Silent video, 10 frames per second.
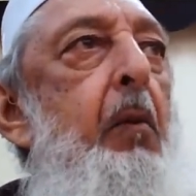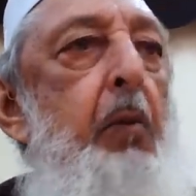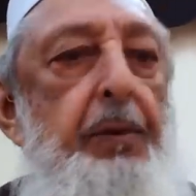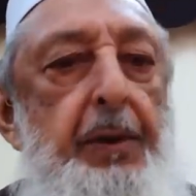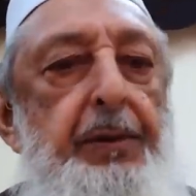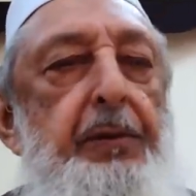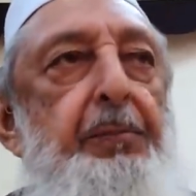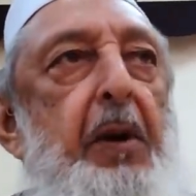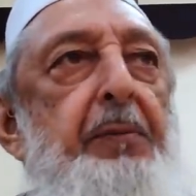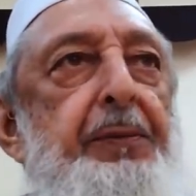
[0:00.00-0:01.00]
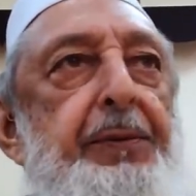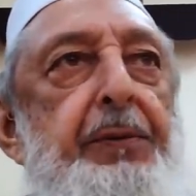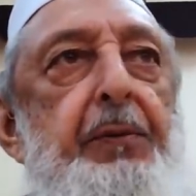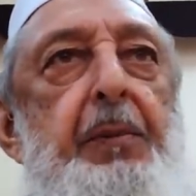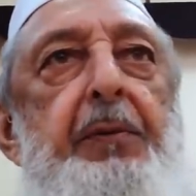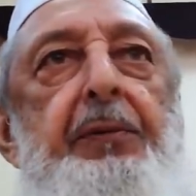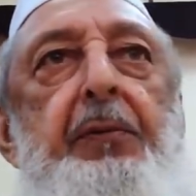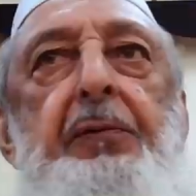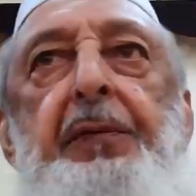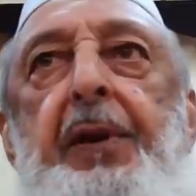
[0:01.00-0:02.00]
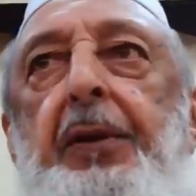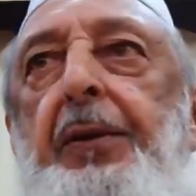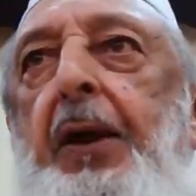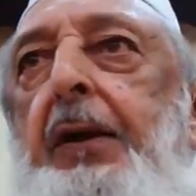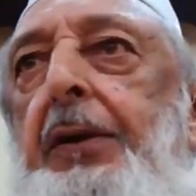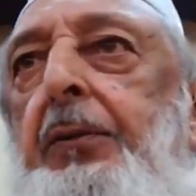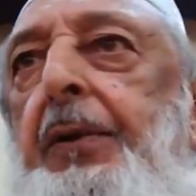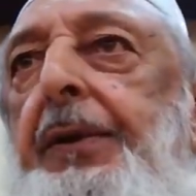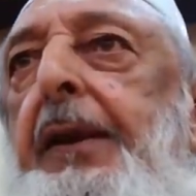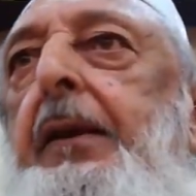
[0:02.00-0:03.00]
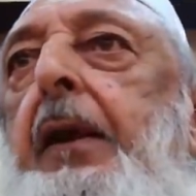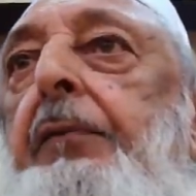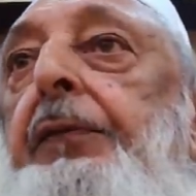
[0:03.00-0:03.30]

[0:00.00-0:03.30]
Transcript: whether this prophecy will be fulfilled or not, that within a